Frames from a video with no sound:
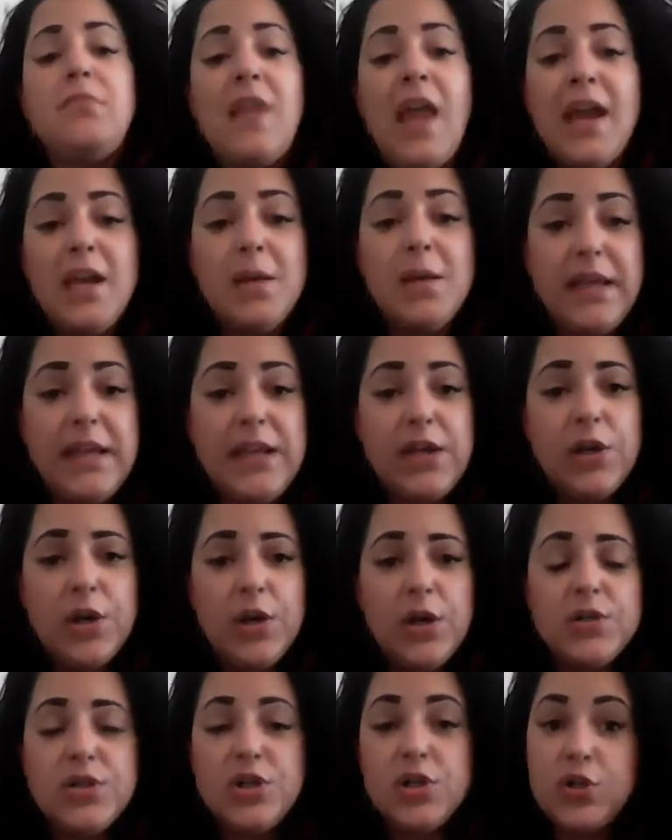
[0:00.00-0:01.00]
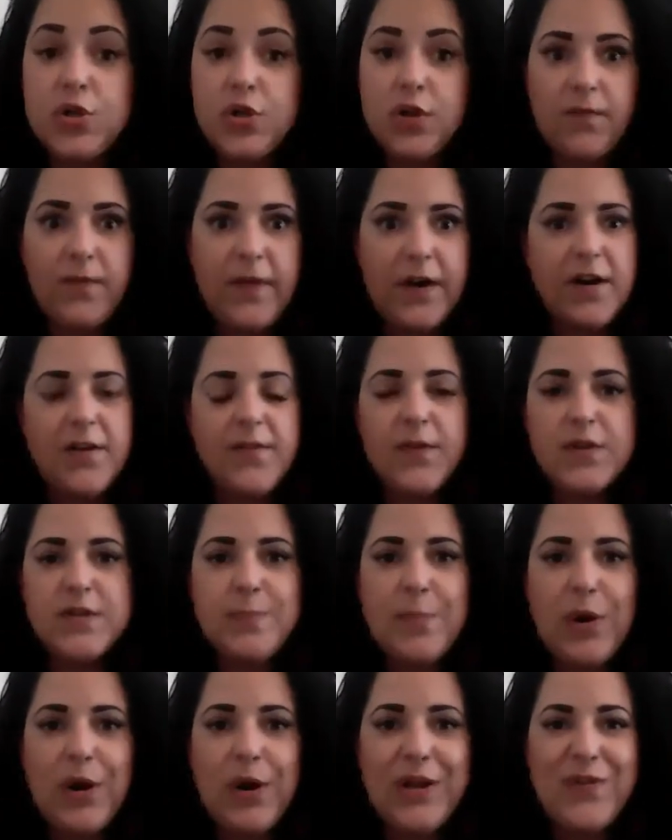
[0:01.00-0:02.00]
I am here to do your very
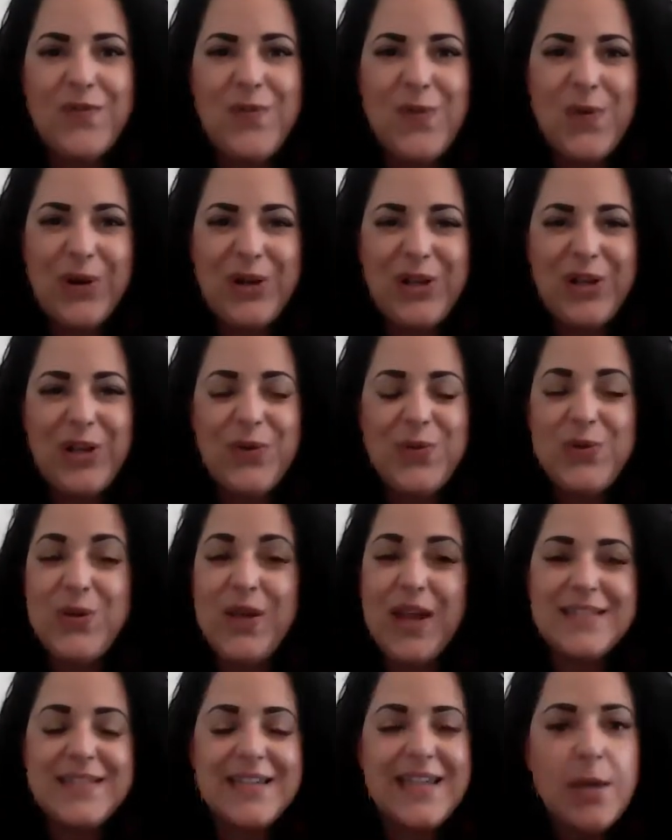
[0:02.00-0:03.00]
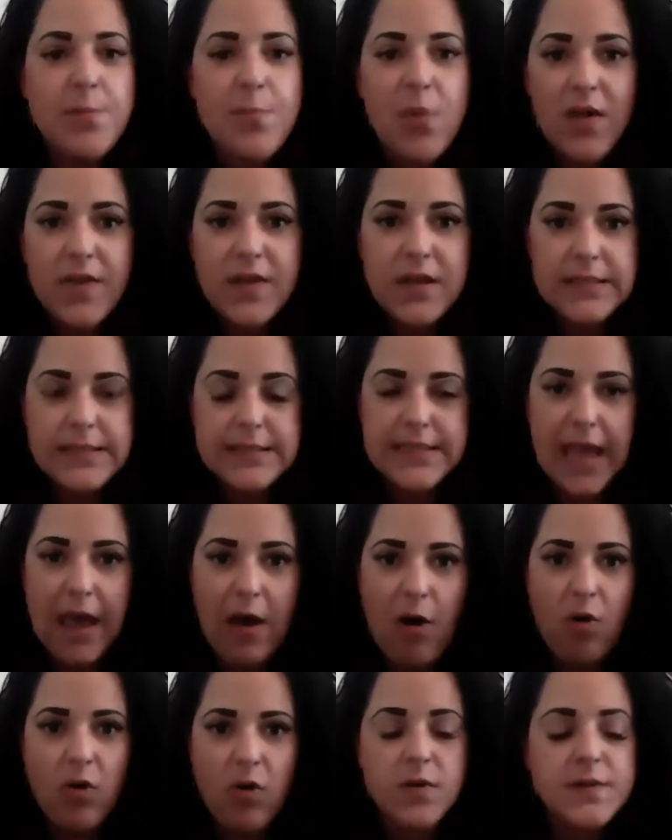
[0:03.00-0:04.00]
first party for you. You get to keep all the
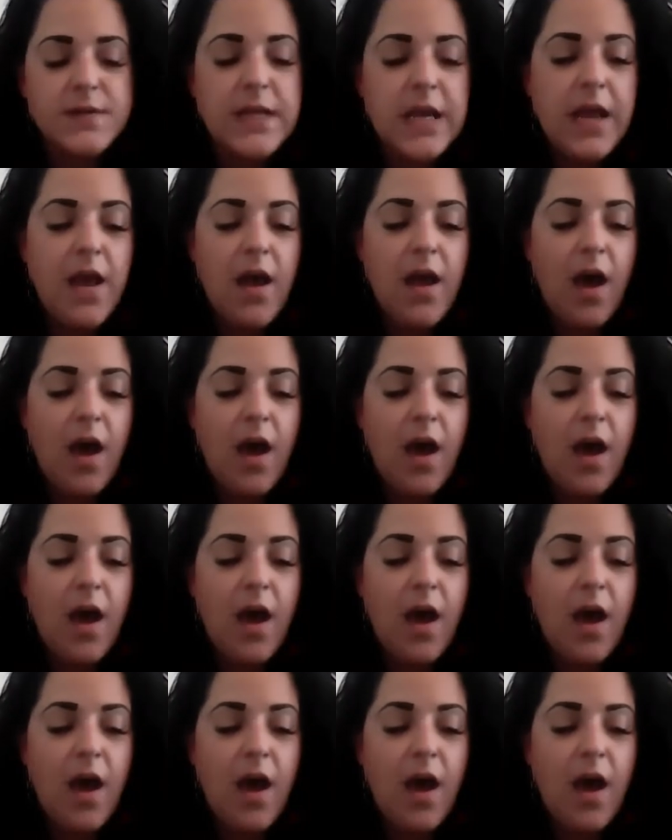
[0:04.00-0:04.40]
sales,